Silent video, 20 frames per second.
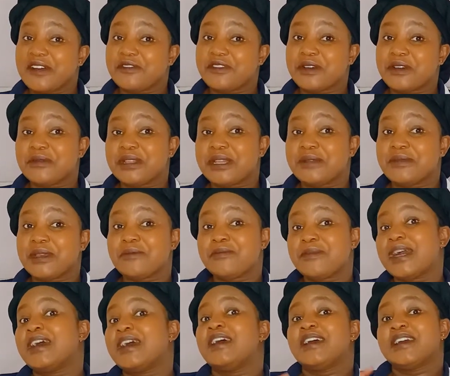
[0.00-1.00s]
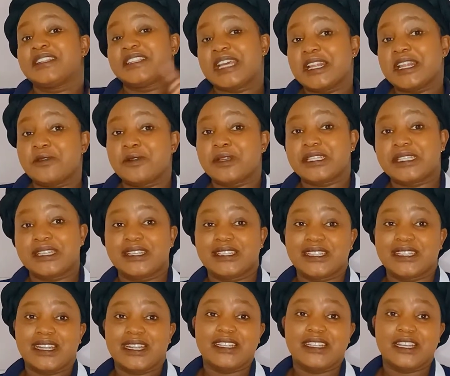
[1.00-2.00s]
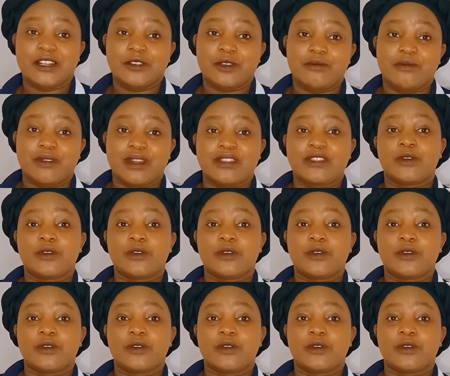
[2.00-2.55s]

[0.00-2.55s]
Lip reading: family member, tell your sister, tell your brother.